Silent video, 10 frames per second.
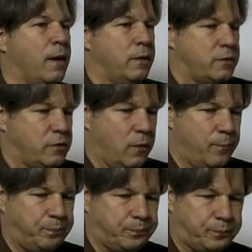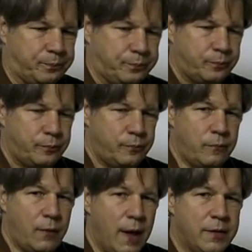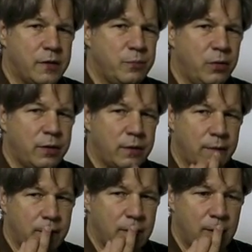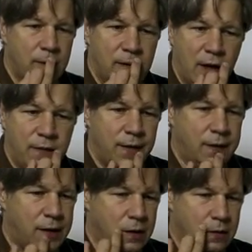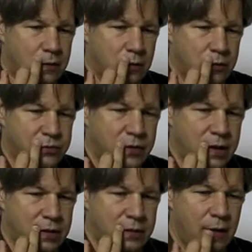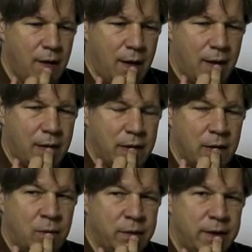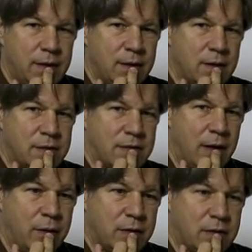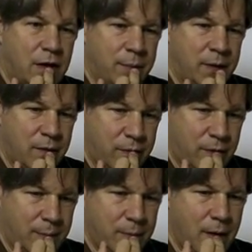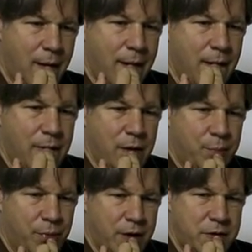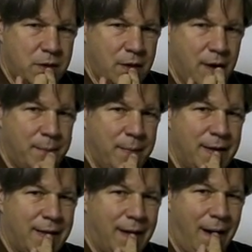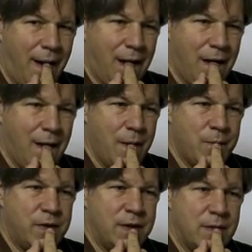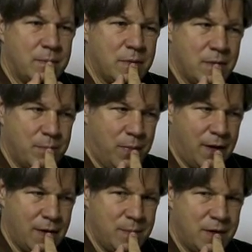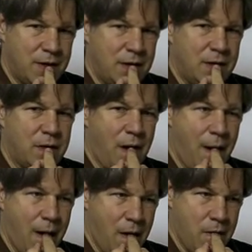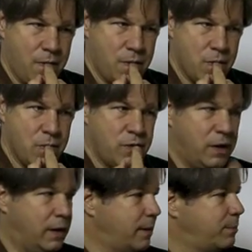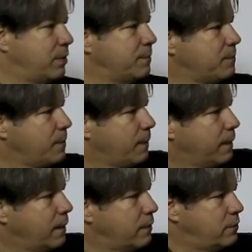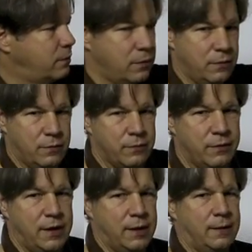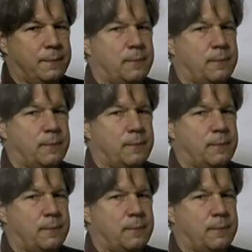And so at this point, nothing here, no strength. The only sound is coming from the pressure I'm making of the bottom teeth through the lip to the reed.